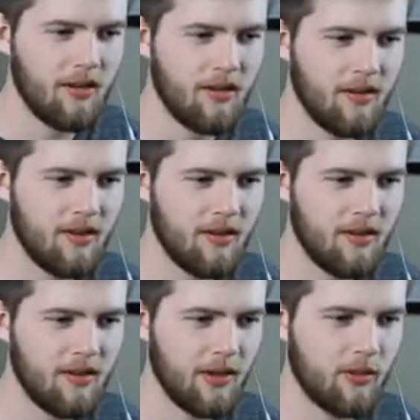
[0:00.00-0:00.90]
was so
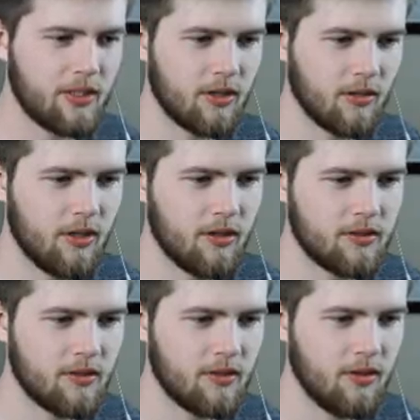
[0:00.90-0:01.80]
close. That was so
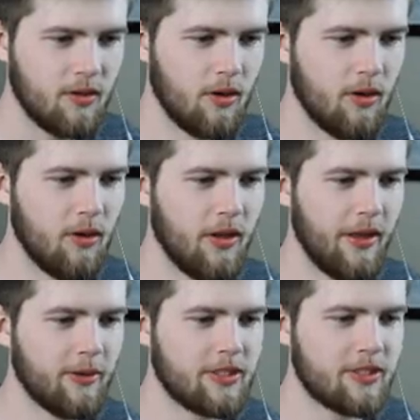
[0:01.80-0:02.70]
close. Oh,
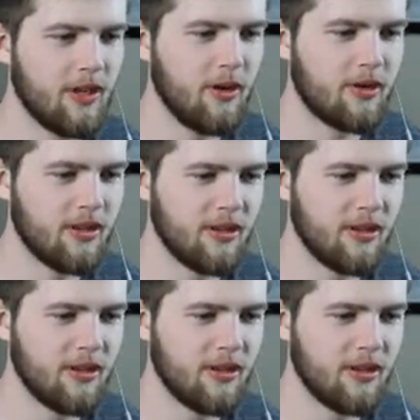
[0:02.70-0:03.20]
that was so